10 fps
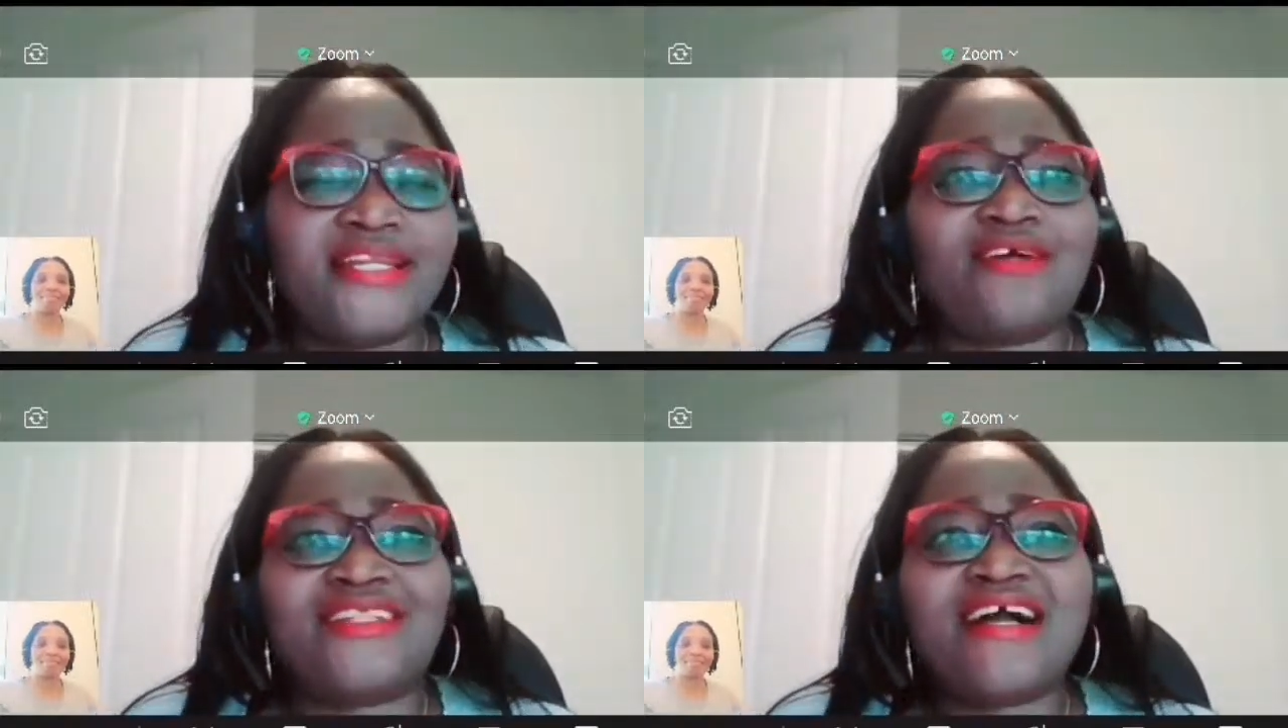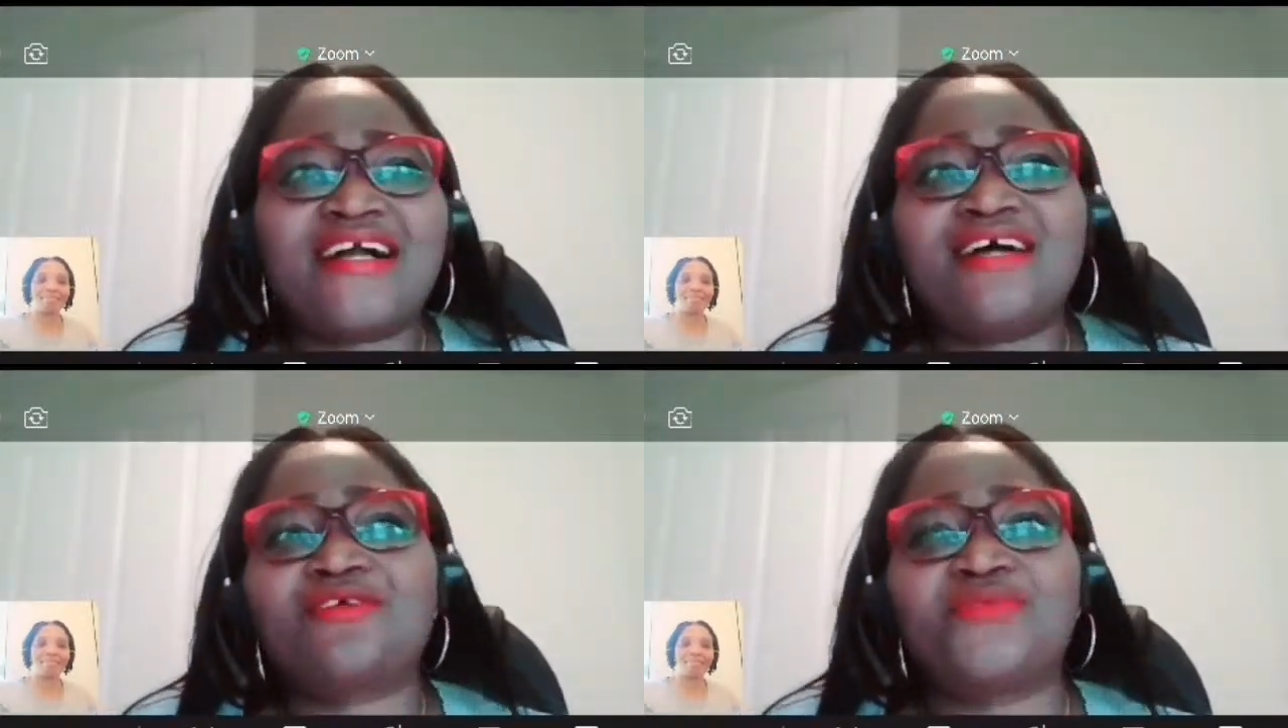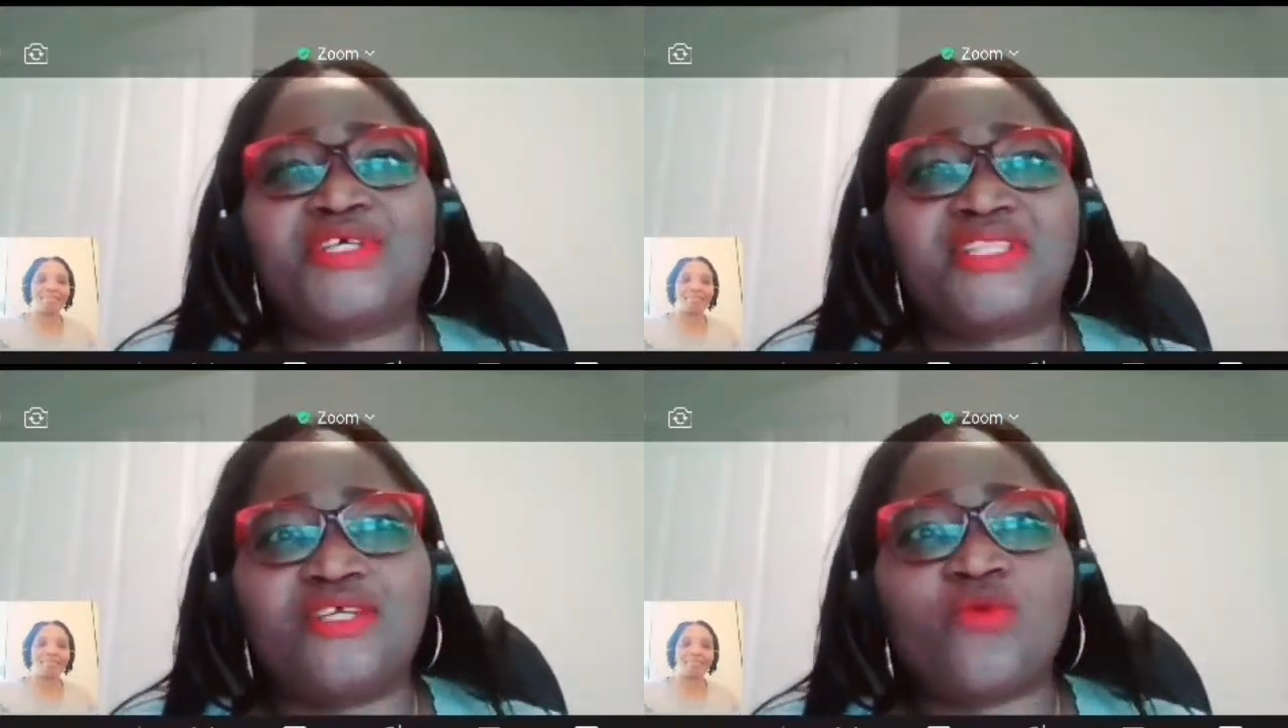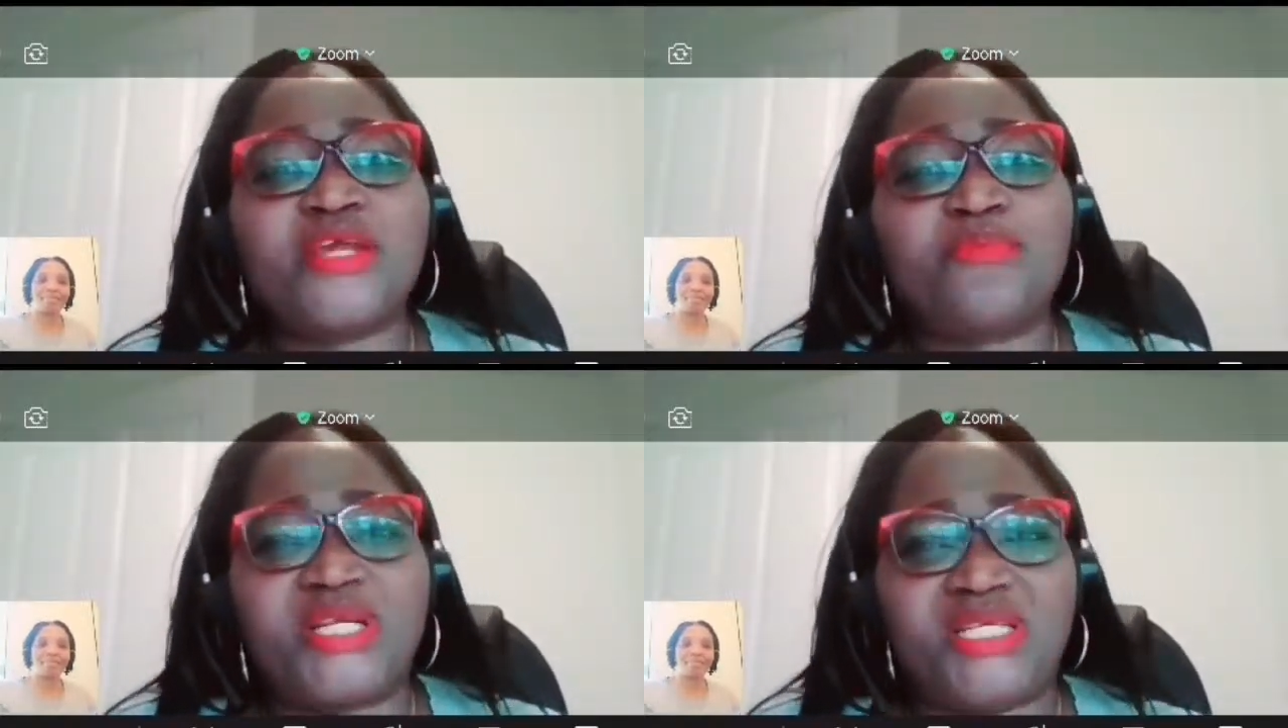Now, that kind of a
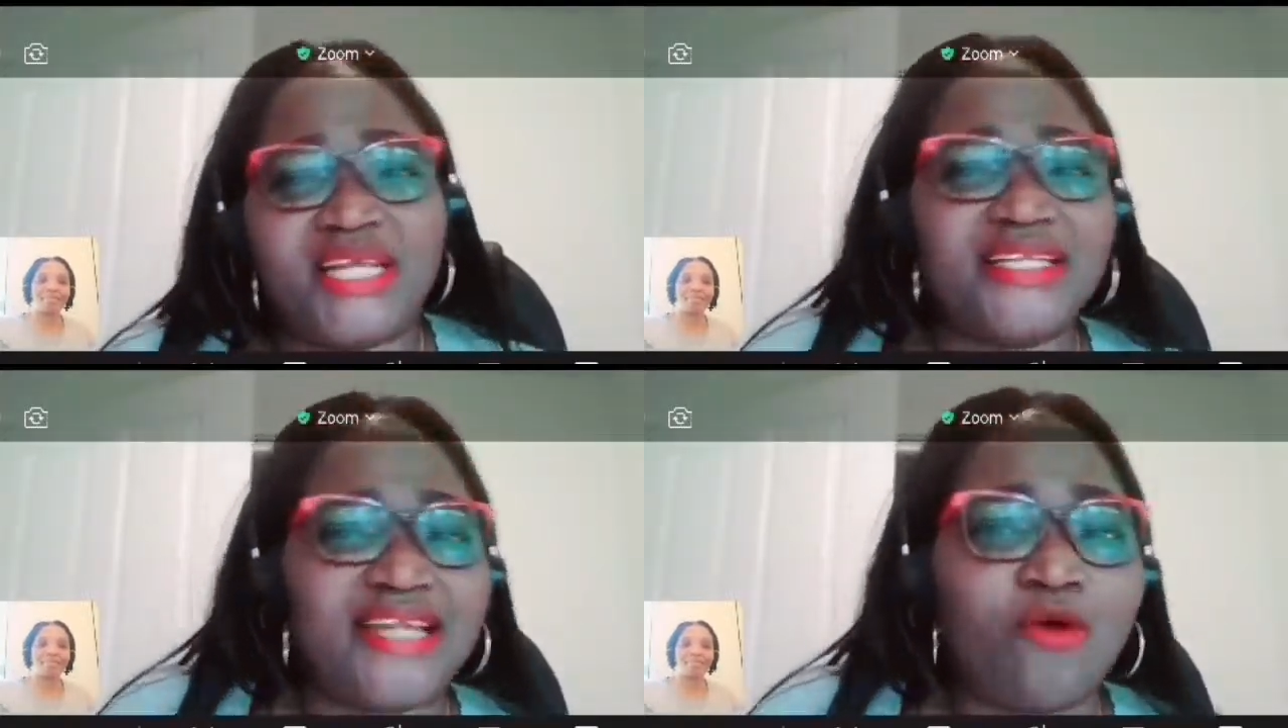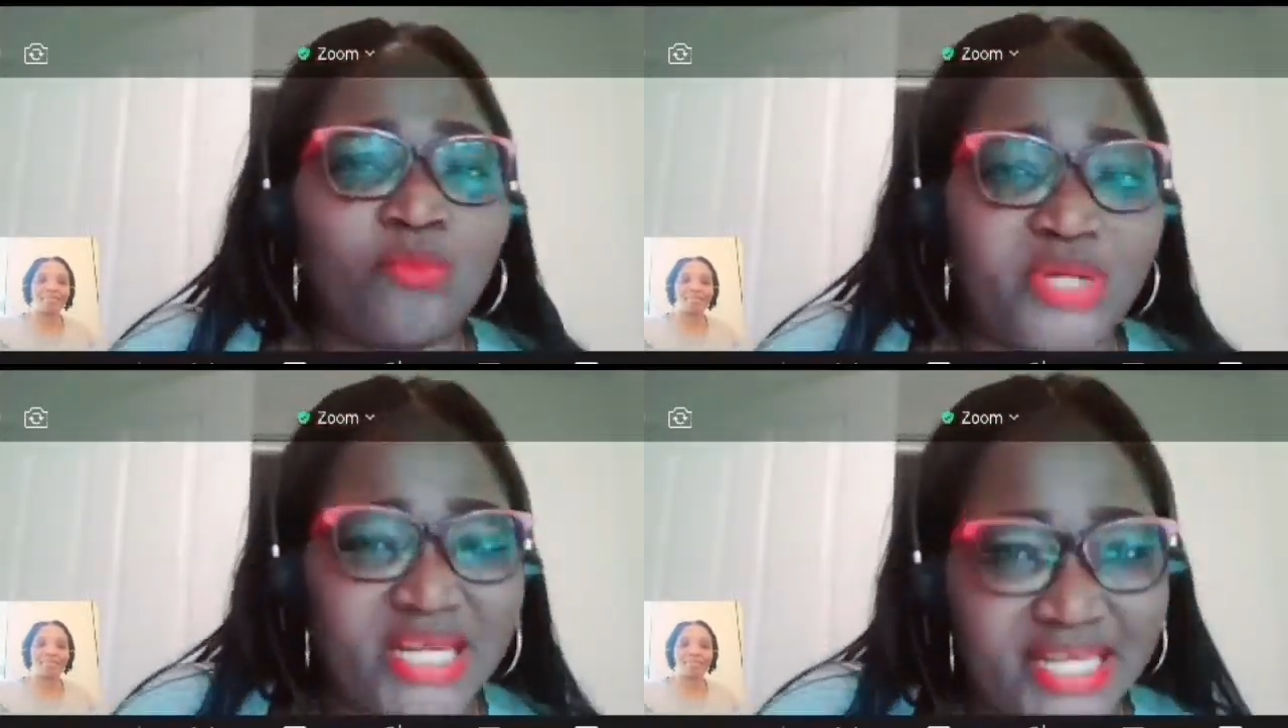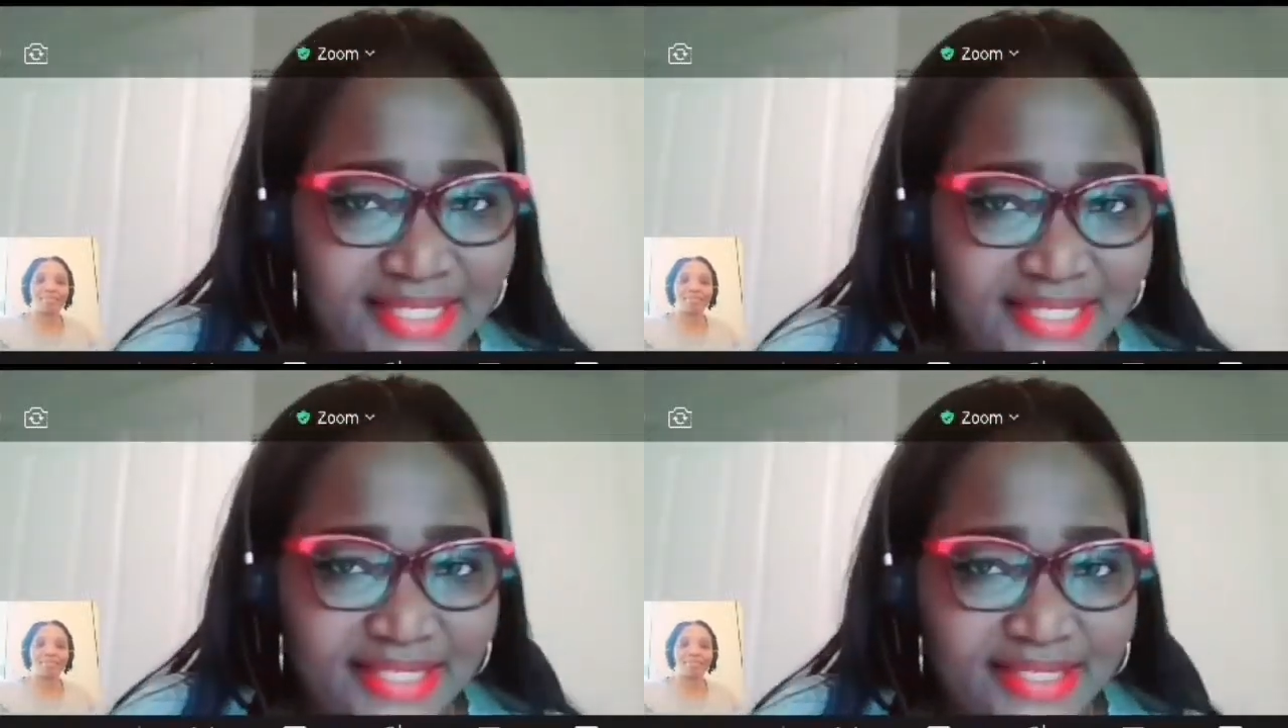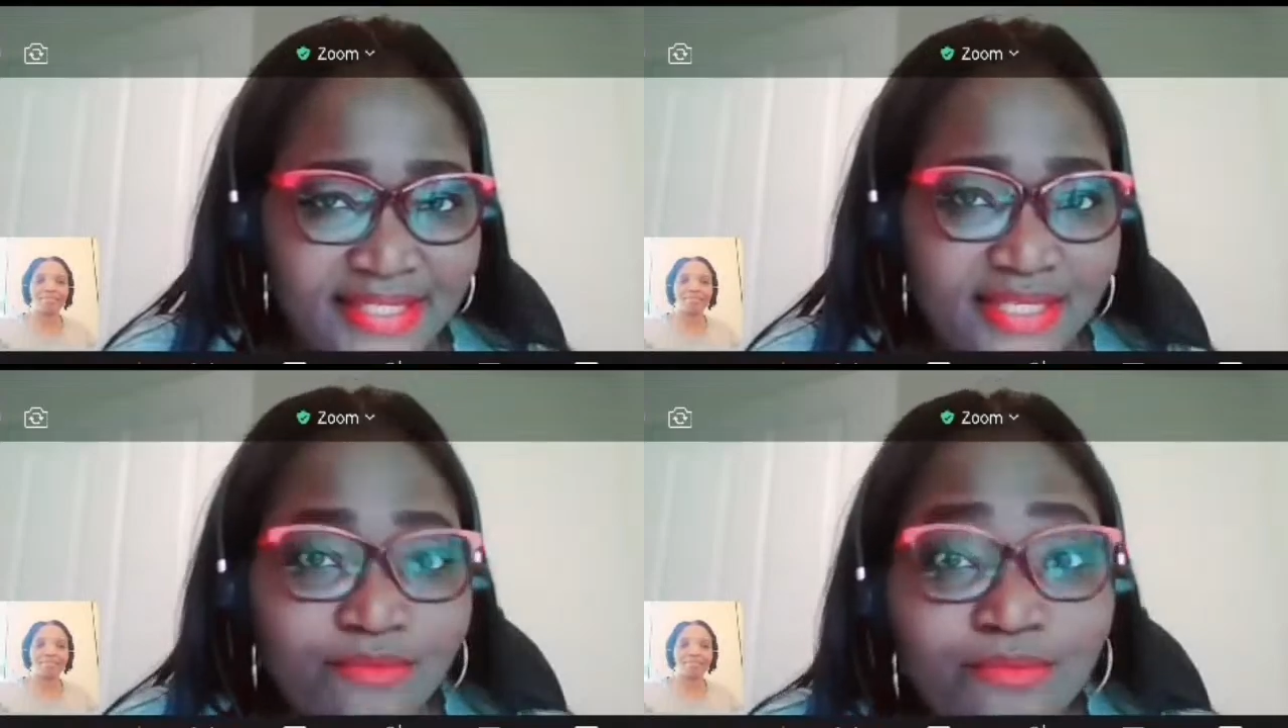thing, when a patient downplays
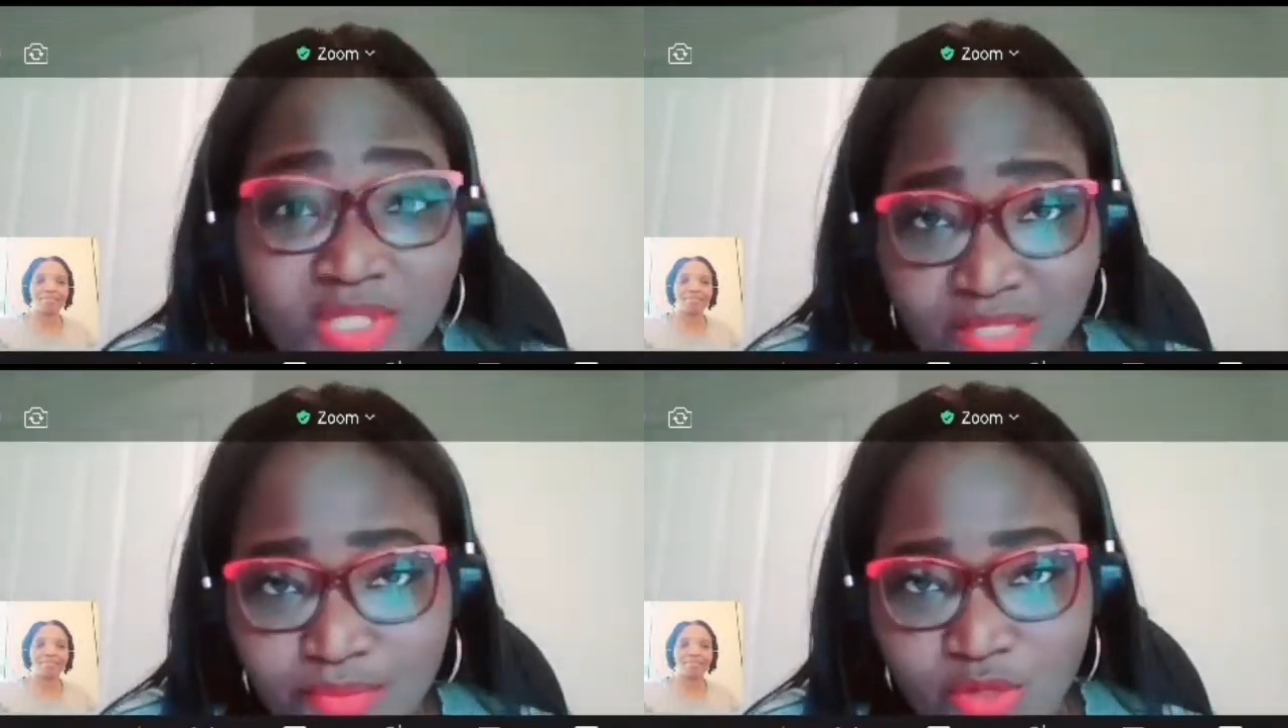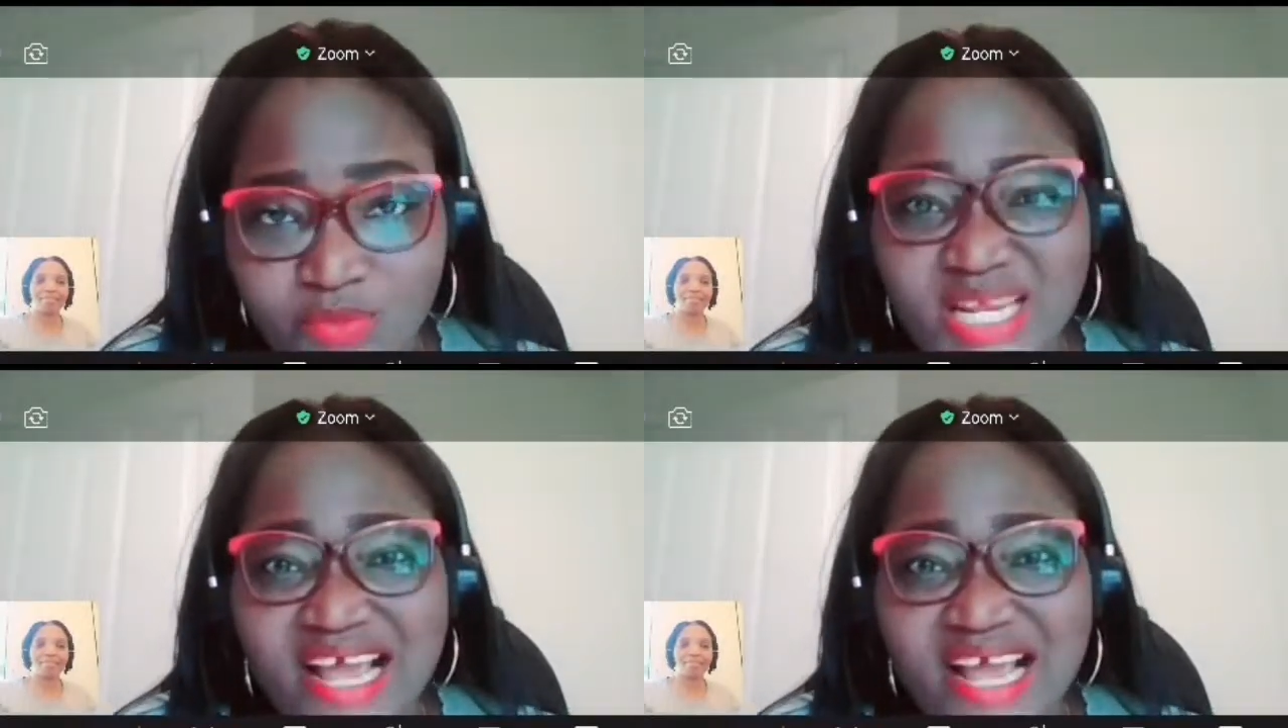symptoms,